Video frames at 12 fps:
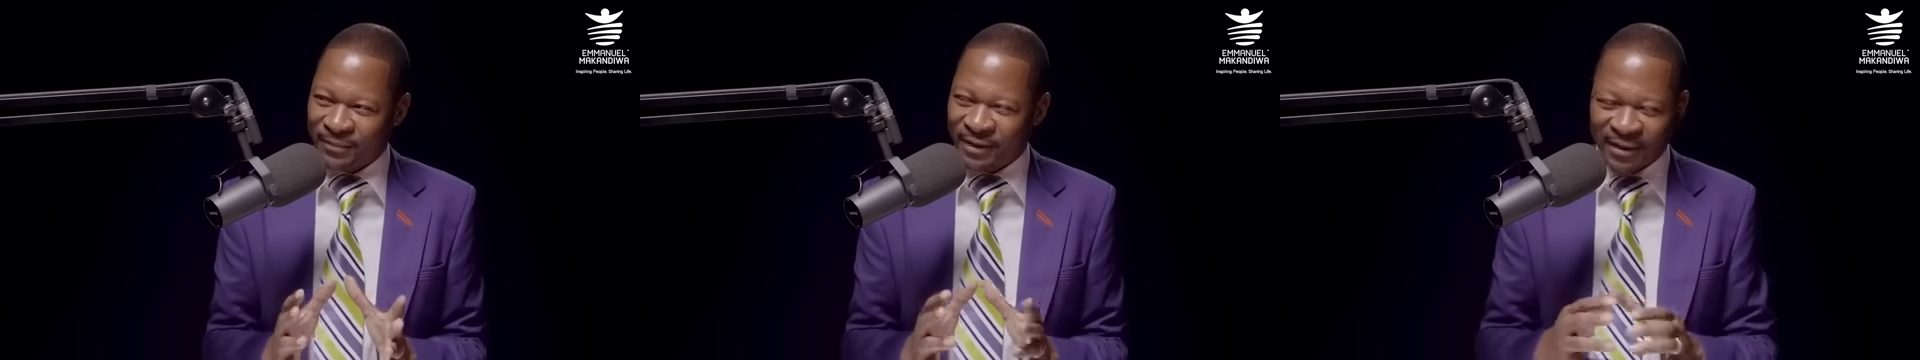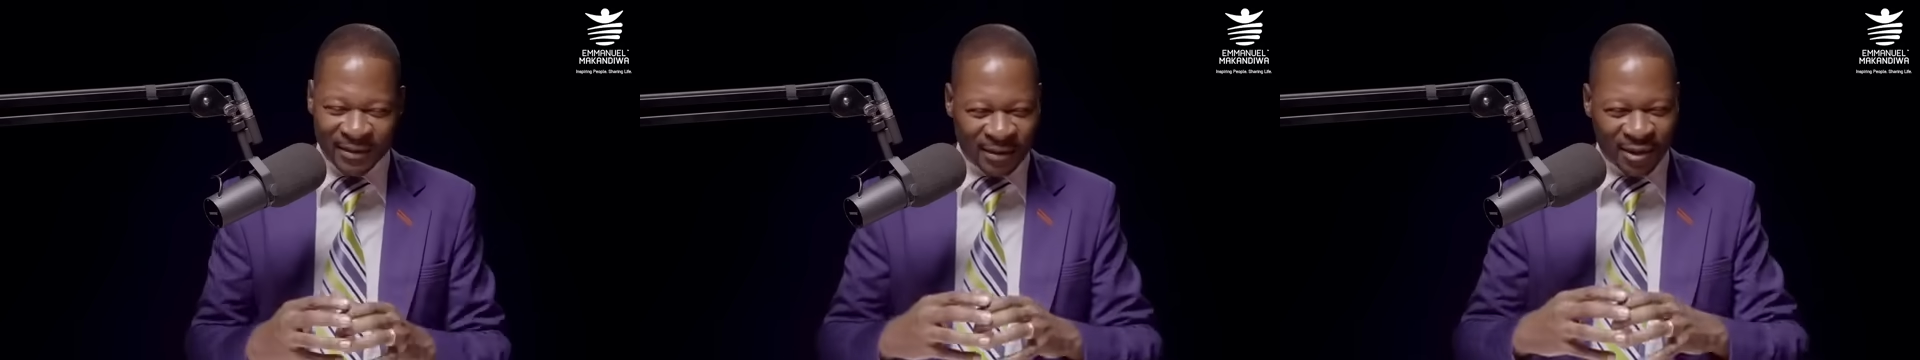
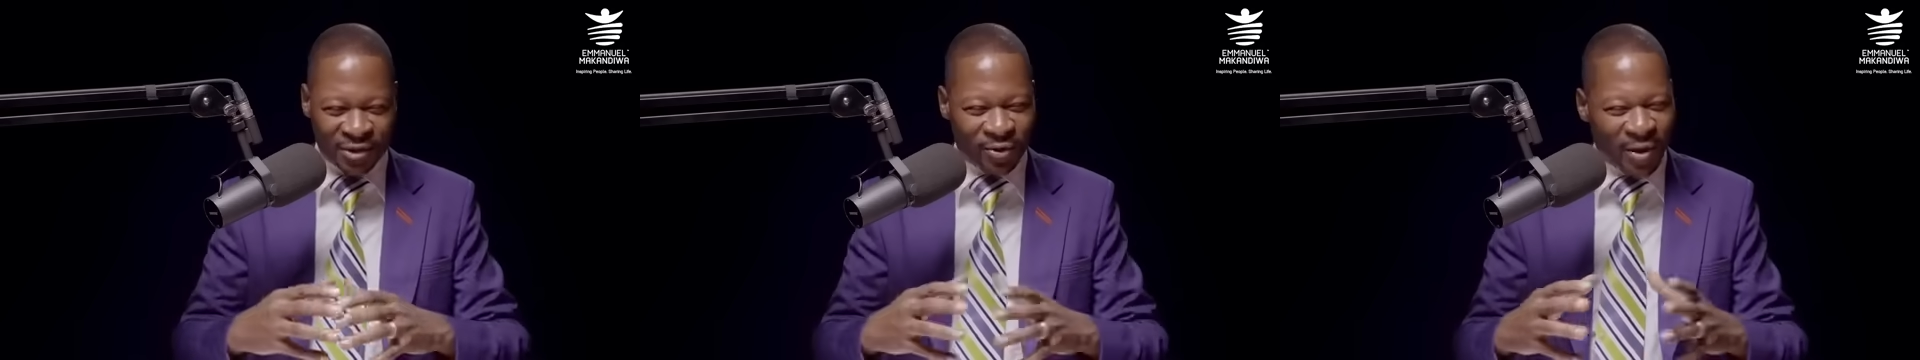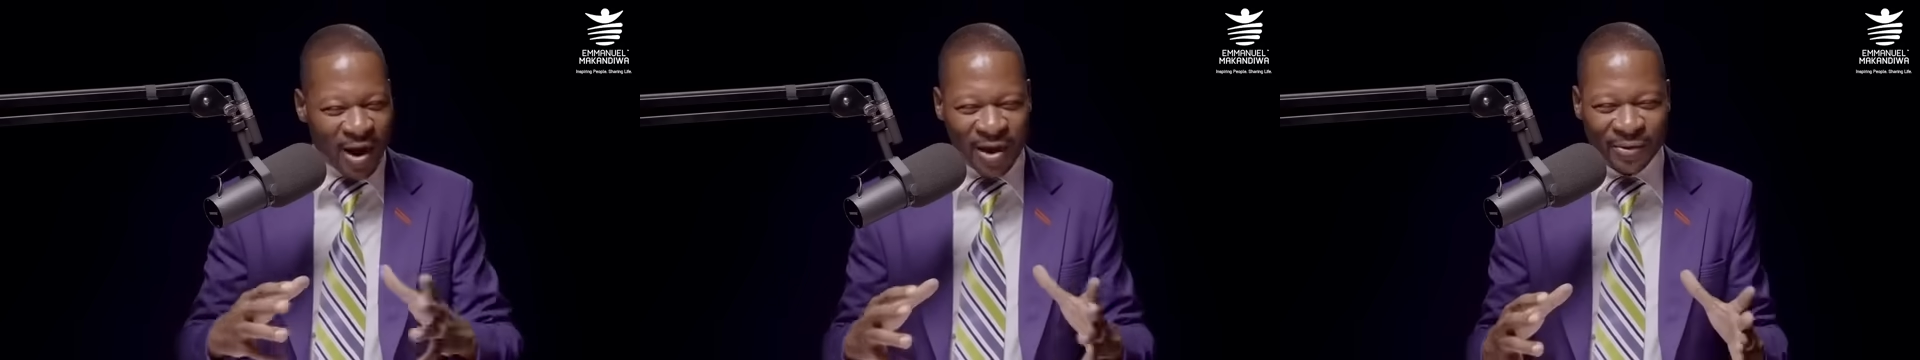He's in
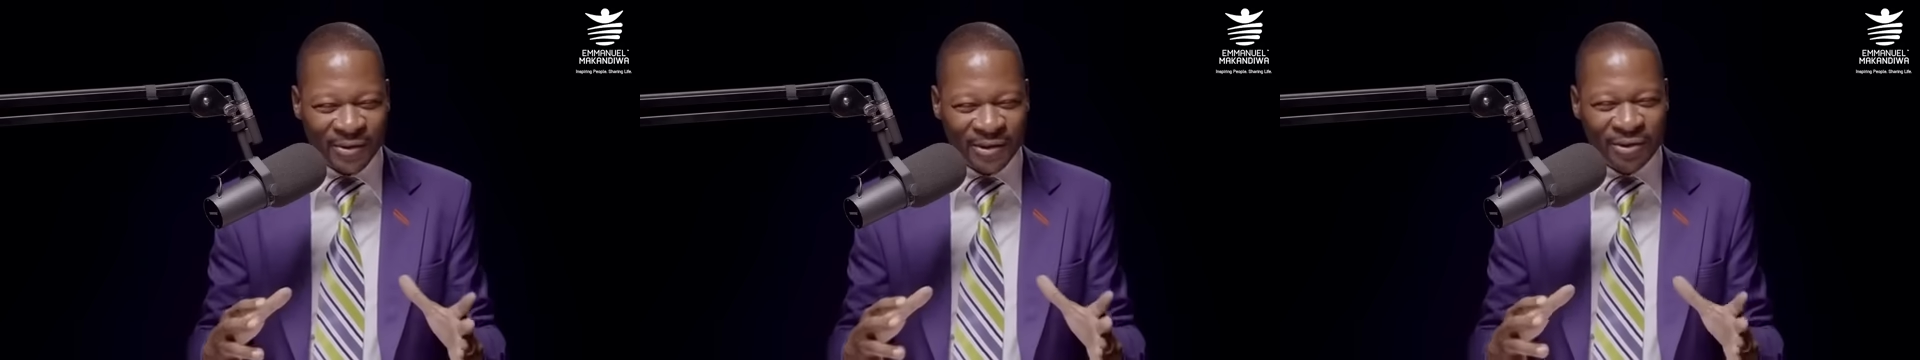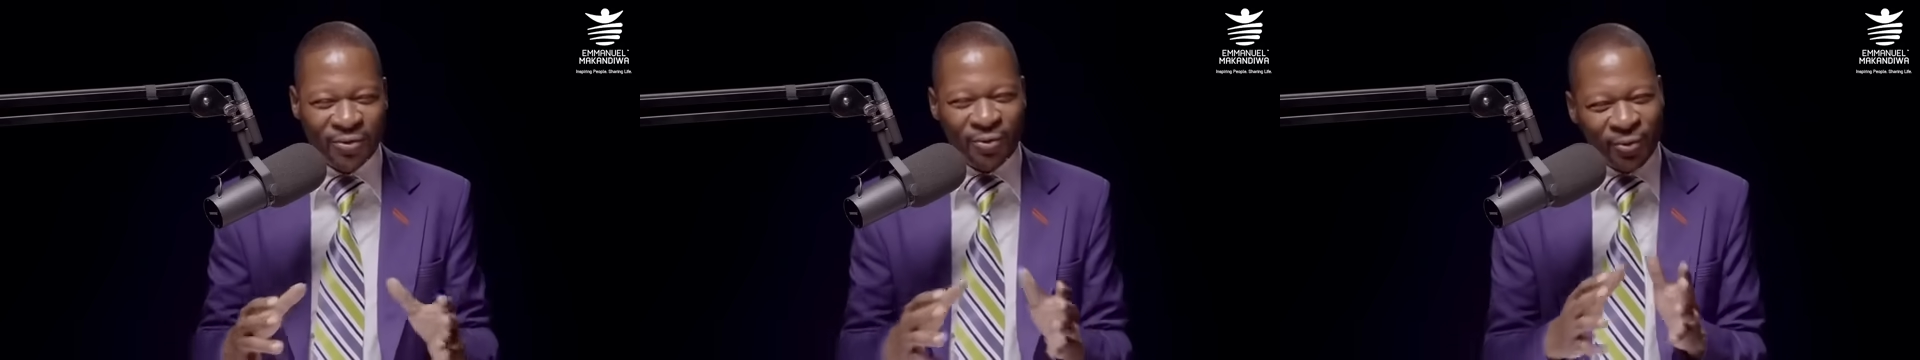your house,
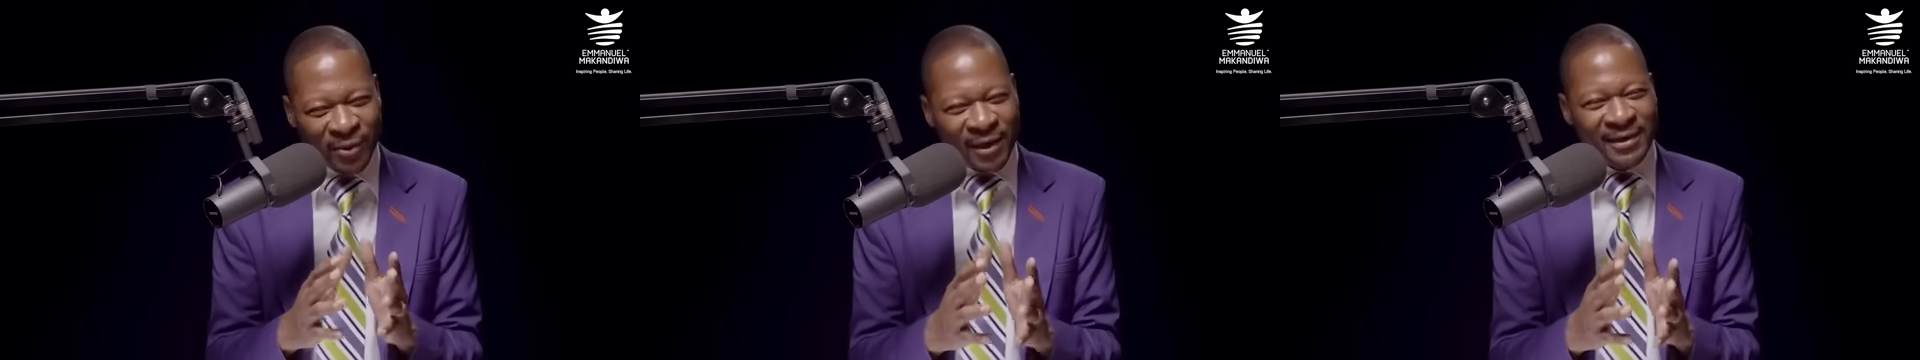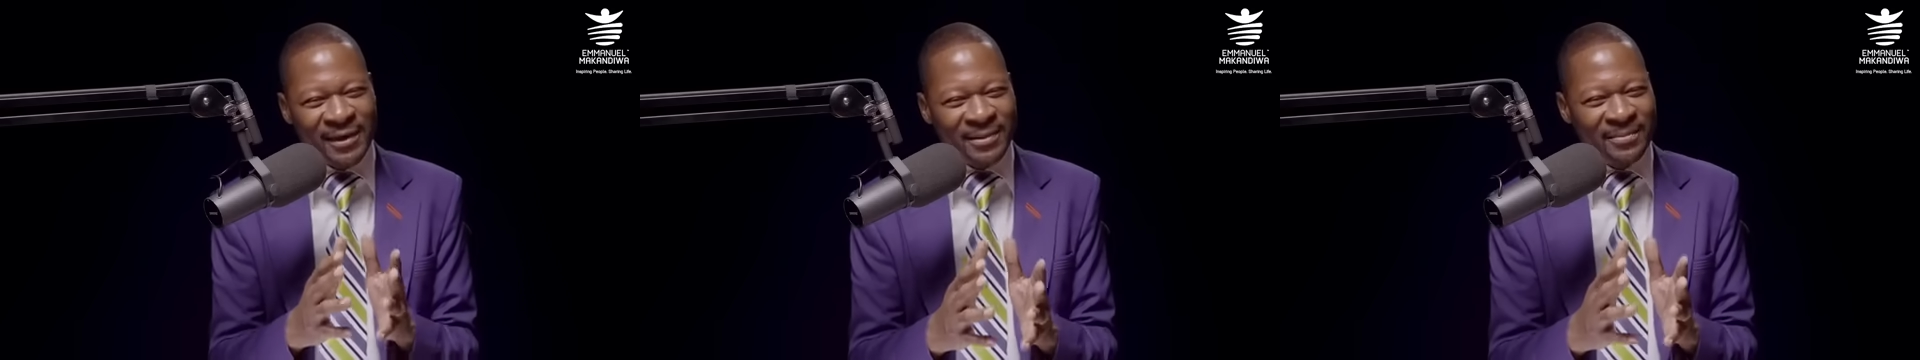and you look
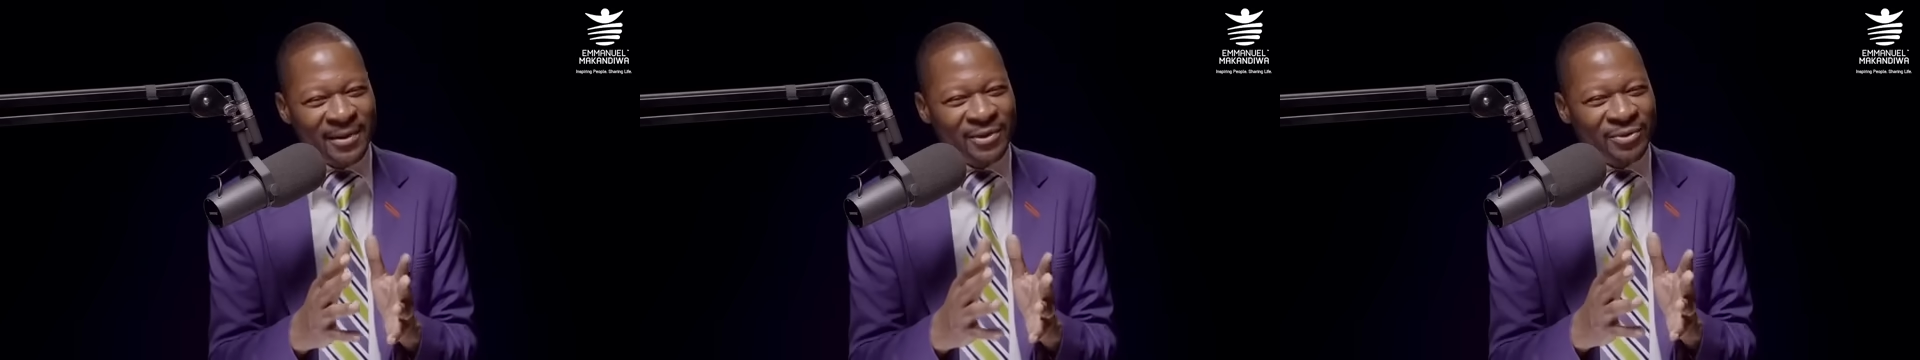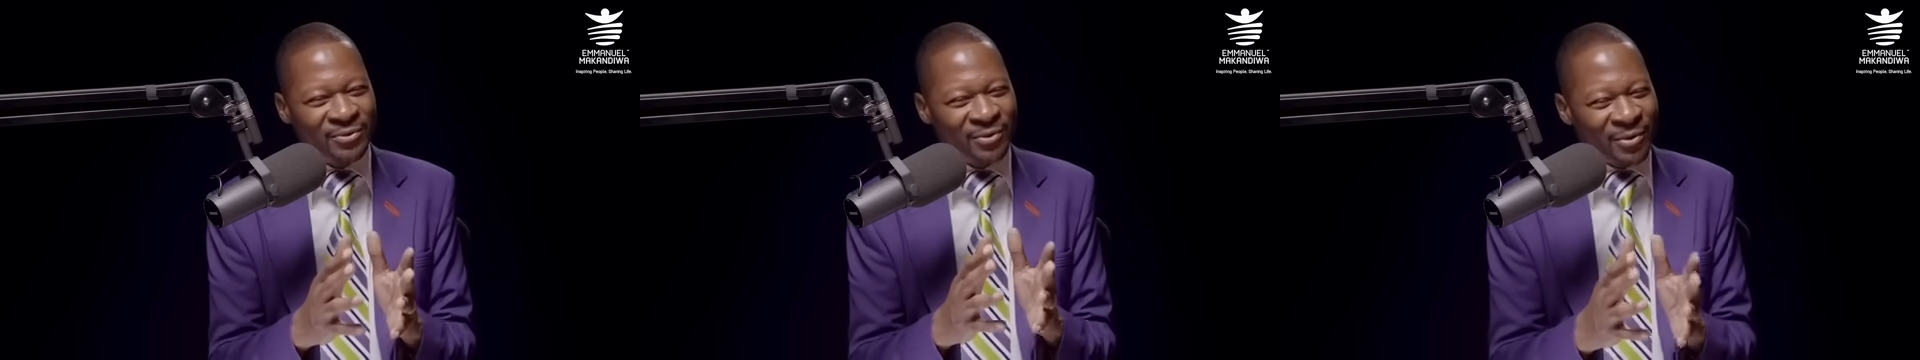at him
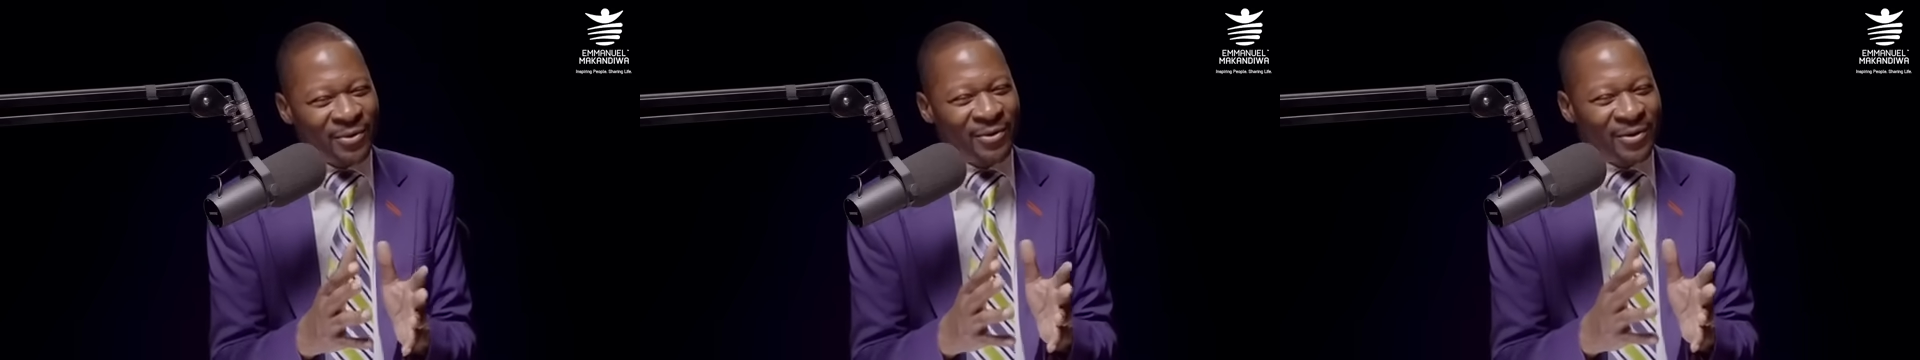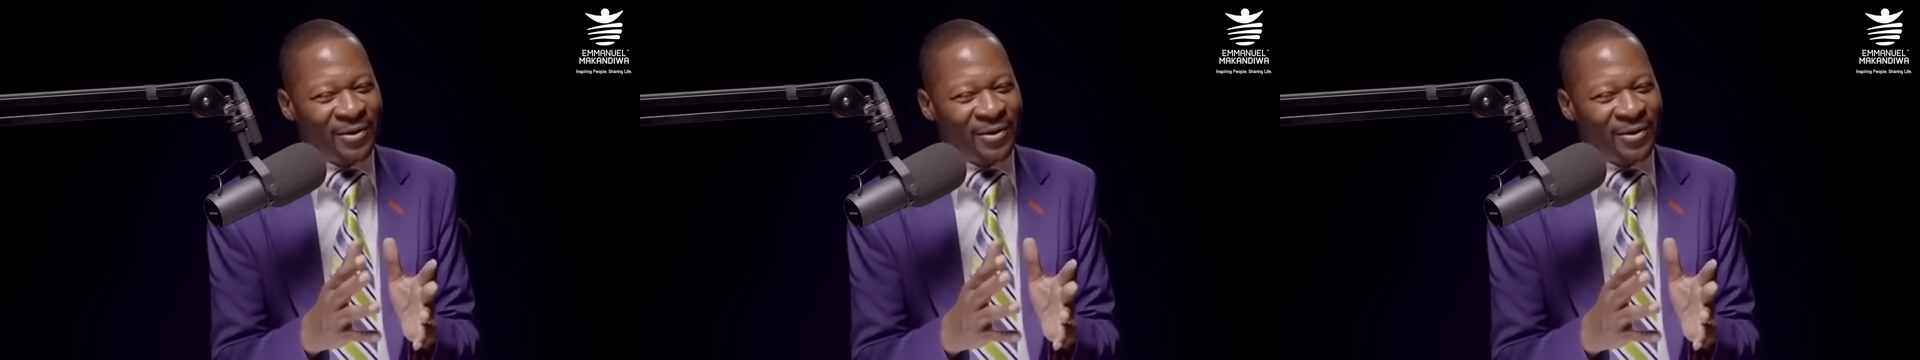and you know